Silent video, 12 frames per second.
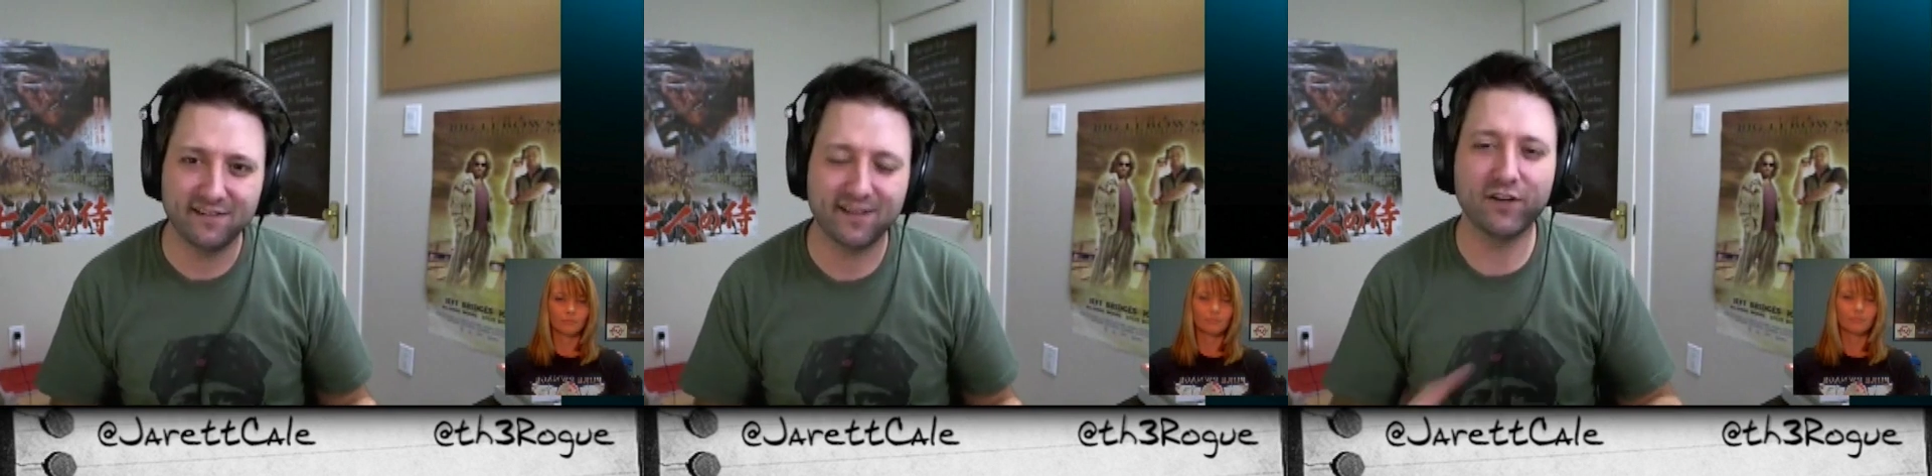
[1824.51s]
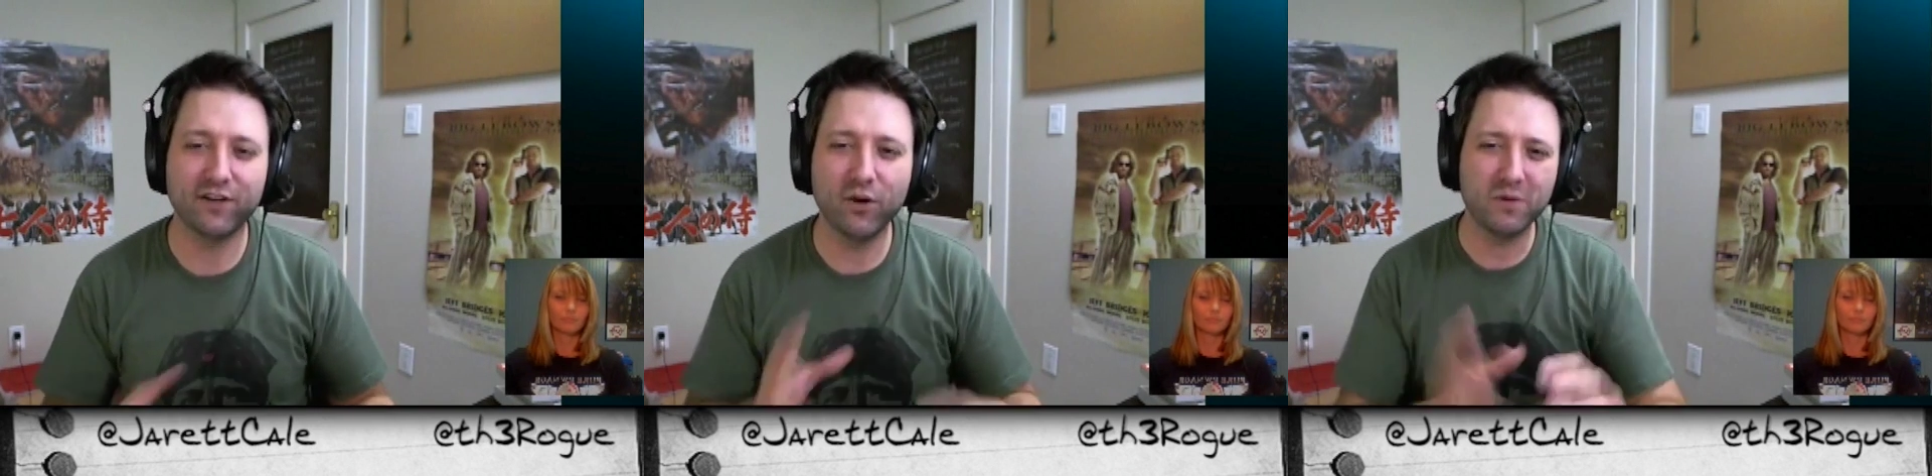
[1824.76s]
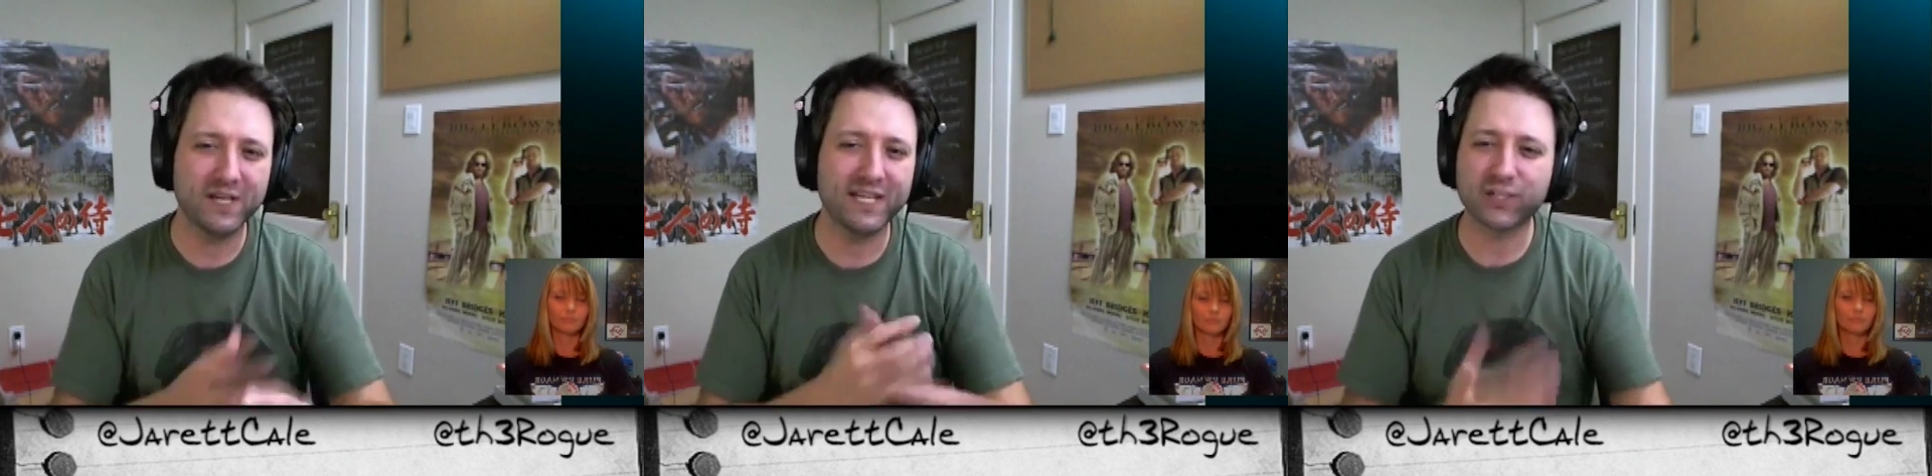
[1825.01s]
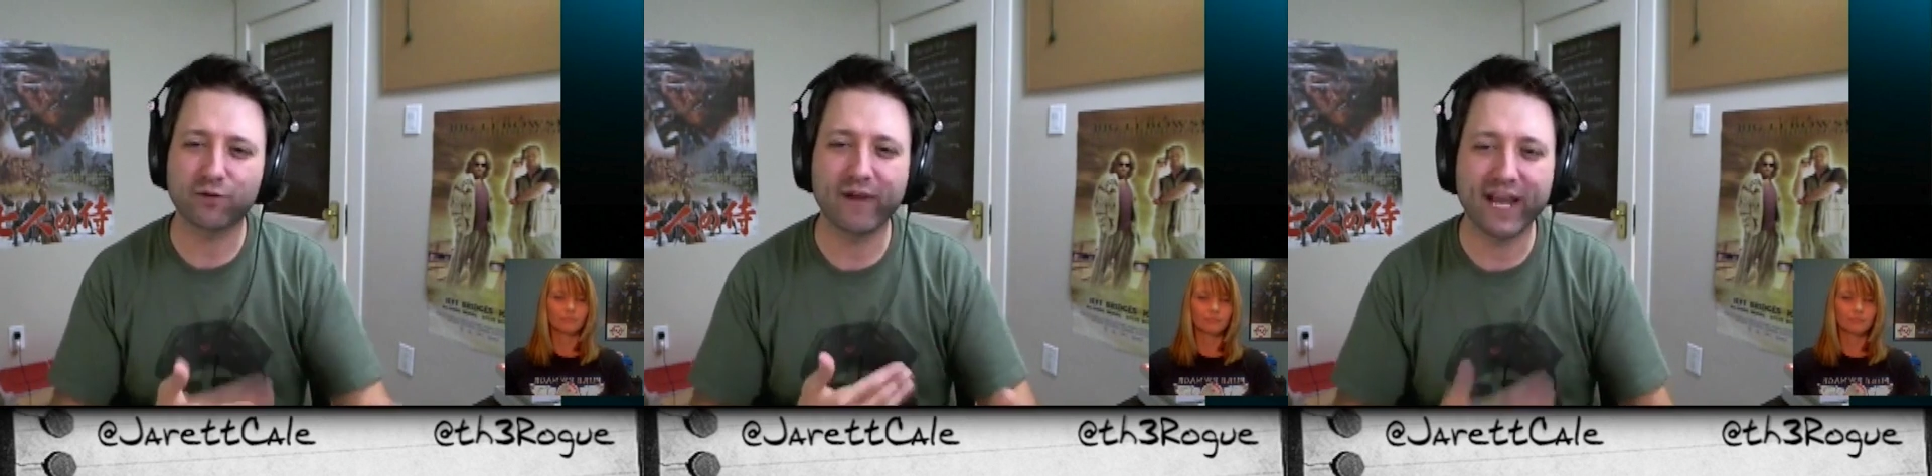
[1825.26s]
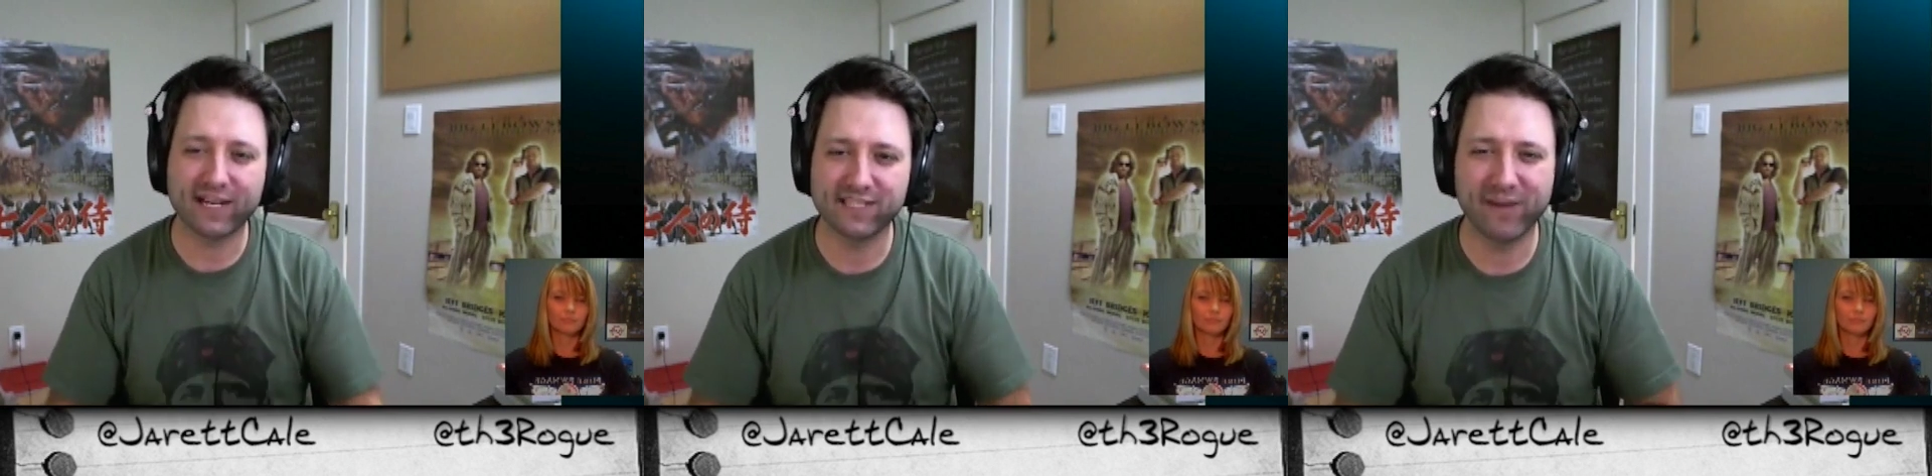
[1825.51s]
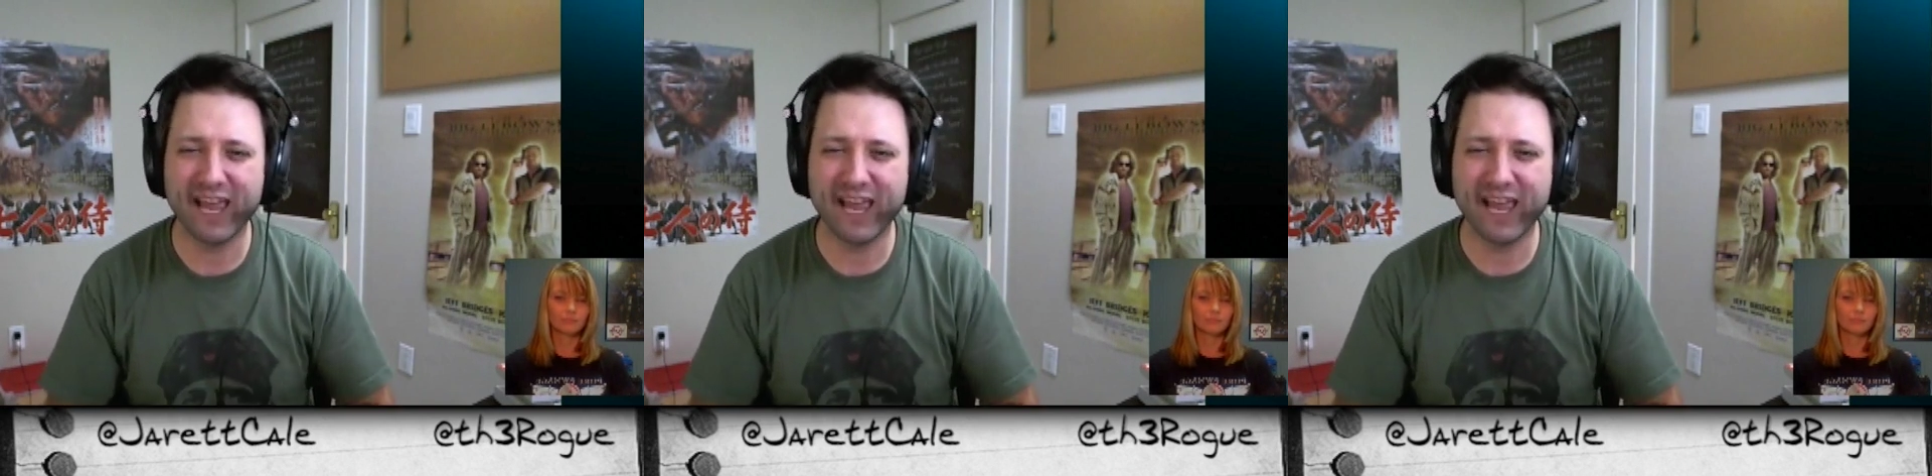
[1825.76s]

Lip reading: Like, no one interacts that way.